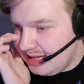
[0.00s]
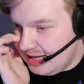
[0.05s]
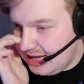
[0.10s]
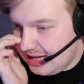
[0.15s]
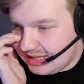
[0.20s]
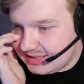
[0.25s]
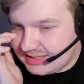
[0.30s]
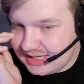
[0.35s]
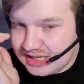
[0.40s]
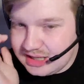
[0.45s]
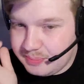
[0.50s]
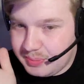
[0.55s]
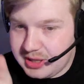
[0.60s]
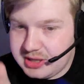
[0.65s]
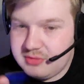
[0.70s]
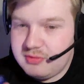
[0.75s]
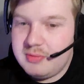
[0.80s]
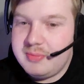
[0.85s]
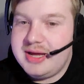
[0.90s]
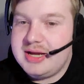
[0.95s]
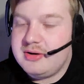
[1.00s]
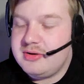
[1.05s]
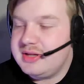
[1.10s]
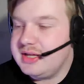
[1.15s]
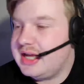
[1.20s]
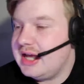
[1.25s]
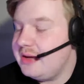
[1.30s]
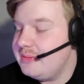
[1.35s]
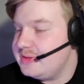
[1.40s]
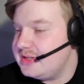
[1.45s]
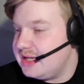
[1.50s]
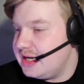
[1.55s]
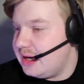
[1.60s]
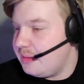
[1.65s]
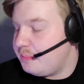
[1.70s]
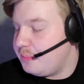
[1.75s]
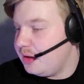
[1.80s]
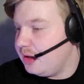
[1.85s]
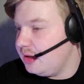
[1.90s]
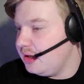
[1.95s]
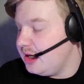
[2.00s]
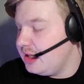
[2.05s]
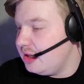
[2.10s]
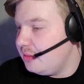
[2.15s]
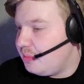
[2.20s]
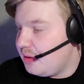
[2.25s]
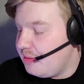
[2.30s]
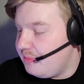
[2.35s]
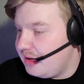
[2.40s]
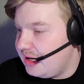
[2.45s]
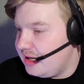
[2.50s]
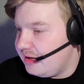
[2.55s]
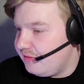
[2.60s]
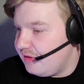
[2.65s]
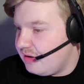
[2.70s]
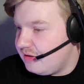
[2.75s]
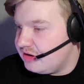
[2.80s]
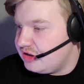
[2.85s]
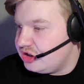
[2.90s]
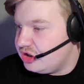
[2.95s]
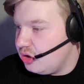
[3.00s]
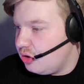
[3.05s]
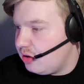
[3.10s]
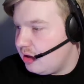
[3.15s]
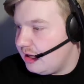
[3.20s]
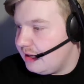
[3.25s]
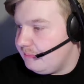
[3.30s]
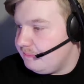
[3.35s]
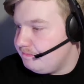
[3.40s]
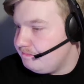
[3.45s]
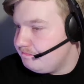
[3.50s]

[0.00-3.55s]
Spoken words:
I'll tell you about the remainder of the games in April in the Premier League very shortly.